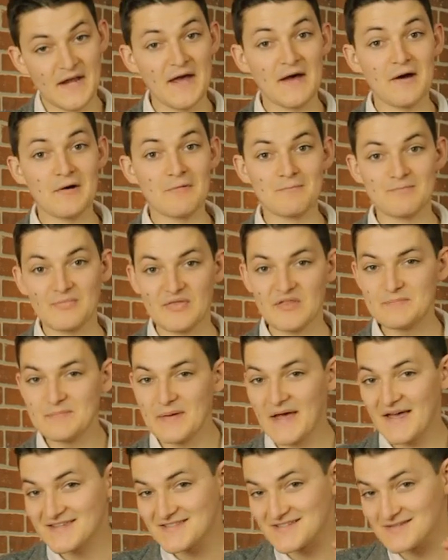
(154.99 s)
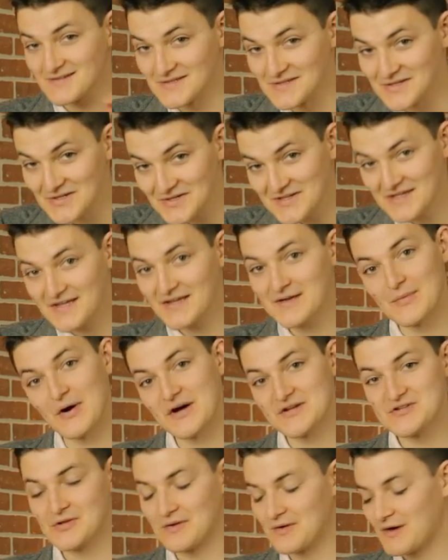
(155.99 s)
Now, the best-looking
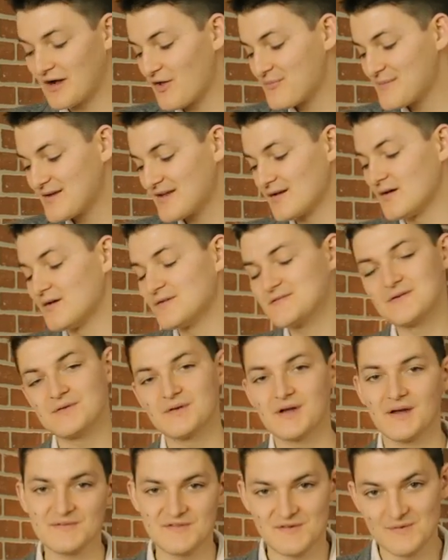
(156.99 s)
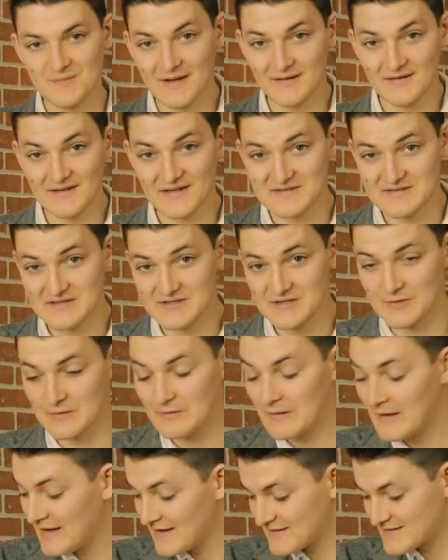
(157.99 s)
modular helmet also comes from LS2.
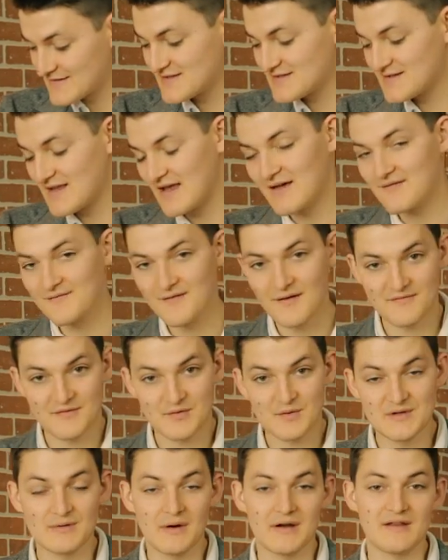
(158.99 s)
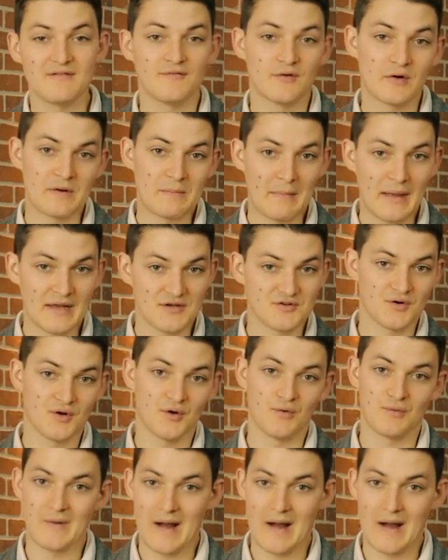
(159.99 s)
This is the FF324 Metro